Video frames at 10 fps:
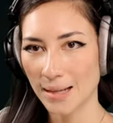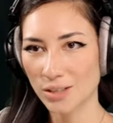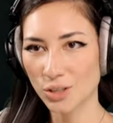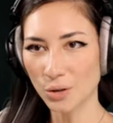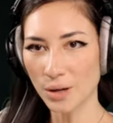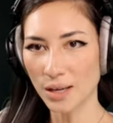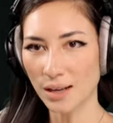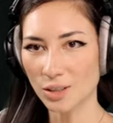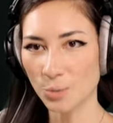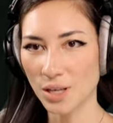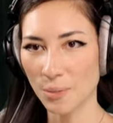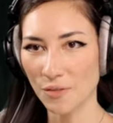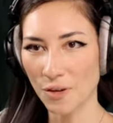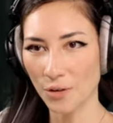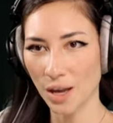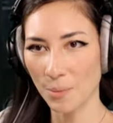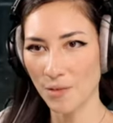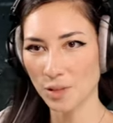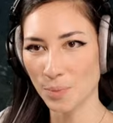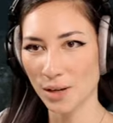Do it! 100% my favorite game ever.
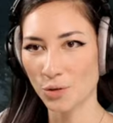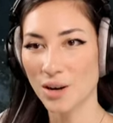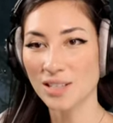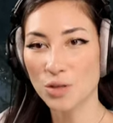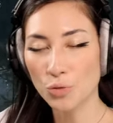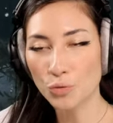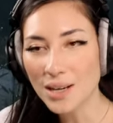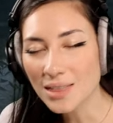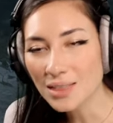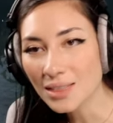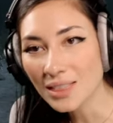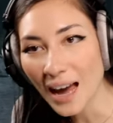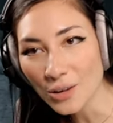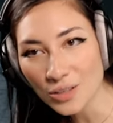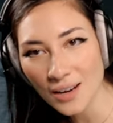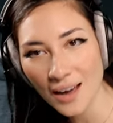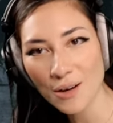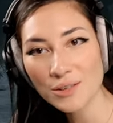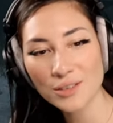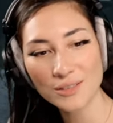Spent a crazy 3,000
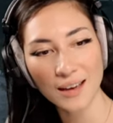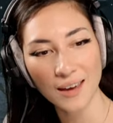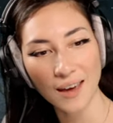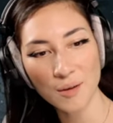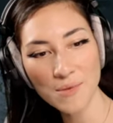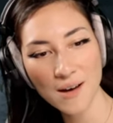hours on that game.